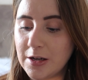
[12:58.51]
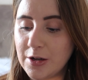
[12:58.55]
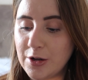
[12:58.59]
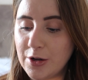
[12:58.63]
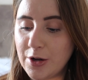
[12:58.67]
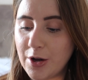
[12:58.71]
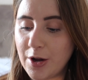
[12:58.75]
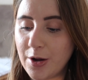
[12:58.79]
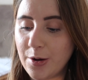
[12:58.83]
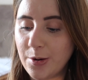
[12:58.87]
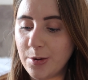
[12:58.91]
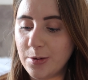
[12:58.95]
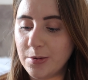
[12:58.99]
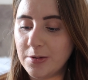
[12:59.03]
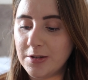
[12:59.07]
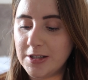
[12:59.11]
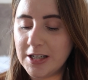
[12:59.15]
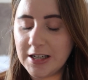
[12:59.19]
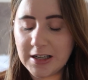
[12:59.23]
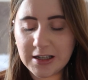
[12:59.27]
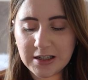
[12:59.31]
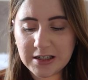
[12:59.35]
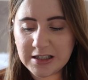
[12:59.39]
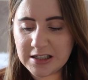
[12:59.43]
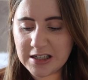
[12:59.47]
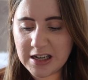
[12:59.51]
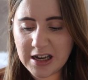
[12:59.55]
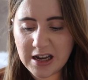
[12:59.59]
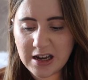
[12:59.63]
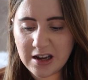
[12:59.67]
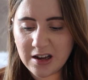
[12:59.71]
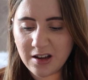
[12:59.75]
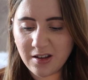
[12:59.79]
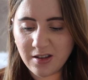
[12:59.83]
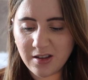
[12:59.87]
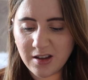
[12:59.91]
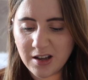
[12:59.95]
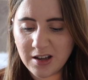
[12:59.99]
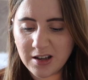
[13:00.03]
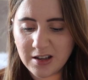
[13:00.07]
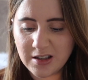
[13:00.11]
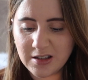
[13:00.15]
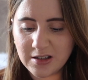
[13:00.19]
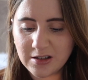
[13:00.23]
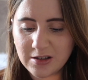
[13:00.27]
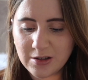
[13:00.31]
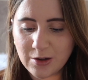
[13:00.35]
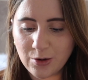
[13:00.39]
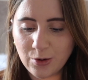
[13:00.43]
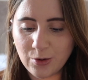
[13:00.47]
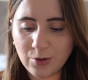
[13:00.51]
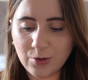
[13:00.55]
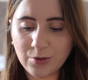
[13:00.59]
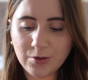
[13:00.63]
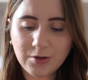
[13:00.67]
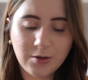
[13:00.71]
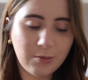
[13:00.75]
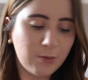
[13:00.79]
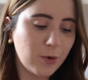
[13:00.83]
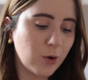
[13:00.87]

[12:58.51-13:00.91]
in No Dictat, I think it's called.